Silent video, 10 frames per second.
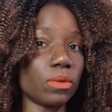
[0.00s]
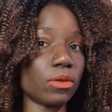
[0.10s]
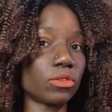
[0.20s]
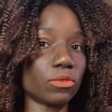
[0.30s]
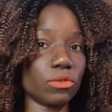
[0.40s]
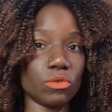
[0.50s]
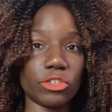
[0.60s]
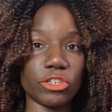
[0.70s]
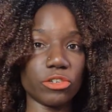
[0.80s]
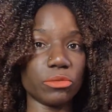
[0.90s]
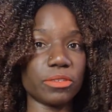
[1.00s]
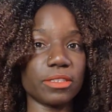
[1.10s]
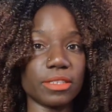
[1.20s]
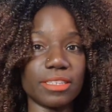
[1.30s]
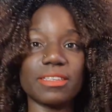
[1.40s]
a lot of YouTubes,
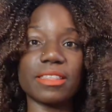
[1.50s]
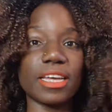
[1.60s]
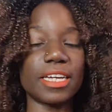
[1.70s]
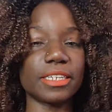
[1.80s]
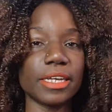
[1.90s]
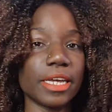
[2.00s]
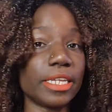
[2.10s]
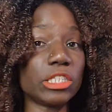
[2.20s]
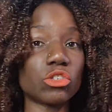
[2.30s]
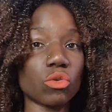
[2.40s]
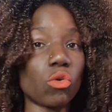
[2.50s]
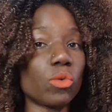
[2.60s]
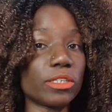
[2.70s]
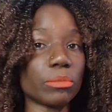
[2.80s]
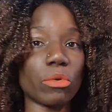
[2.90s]
this and that, and it's
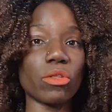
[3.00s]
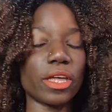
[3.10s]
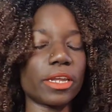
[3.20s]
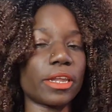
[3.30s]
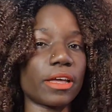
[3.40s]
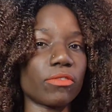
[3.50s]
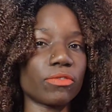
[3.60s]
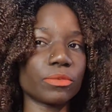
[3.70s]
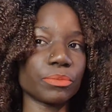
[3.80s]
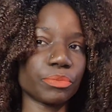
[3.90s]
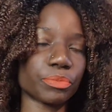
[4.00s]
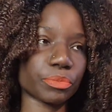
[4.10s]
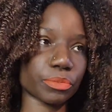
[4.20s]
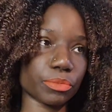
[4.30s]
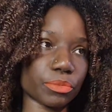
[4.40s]
always more than enough.
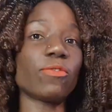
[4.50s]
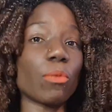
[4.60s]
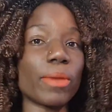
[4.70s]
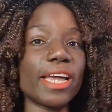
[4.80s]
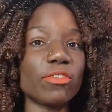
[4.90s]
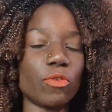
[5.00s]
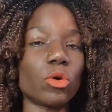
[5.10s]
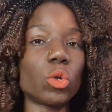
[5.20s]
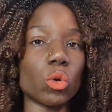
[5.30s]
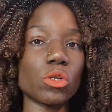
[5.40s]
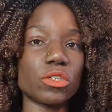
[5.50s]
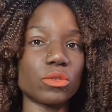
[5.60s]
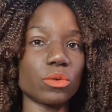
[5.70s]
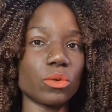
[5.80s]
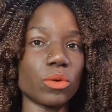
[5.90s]
For my phone
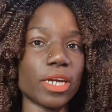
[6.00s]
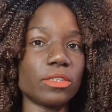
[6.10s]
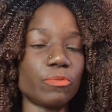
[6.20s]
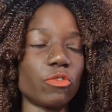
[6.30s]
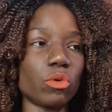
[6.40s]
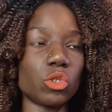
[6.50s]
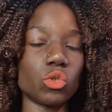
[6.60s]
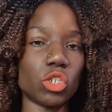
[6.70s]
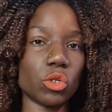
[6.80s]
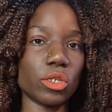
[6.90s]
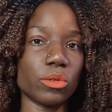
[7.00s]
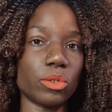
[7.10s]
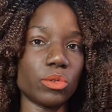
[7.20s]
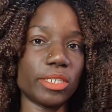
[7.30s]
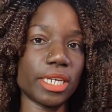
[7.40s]
also, I forgot
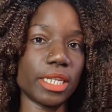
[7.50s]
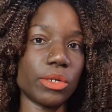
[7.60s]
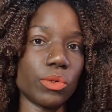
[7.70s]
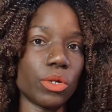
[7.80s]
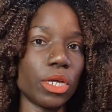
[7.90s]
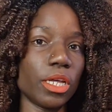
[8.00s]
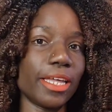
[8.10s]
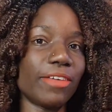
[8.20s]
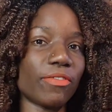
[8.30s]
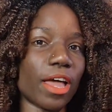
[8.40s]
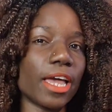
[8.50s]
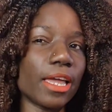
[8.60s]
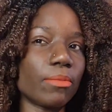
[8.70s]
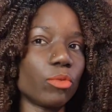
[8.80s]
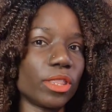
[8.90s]
to tell you, if I
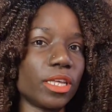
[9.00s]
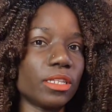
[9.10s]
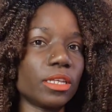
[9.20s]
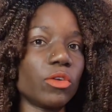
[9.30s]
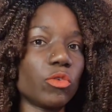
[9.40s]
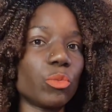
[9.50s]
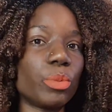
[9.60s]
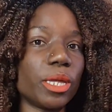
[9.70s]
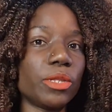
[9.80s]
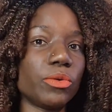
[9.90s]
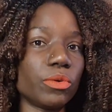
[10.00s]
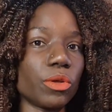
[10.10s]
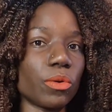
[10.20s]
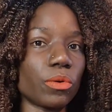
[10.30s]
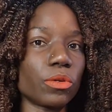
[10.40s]
am within the European
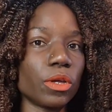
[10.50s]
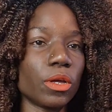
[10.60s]
Union,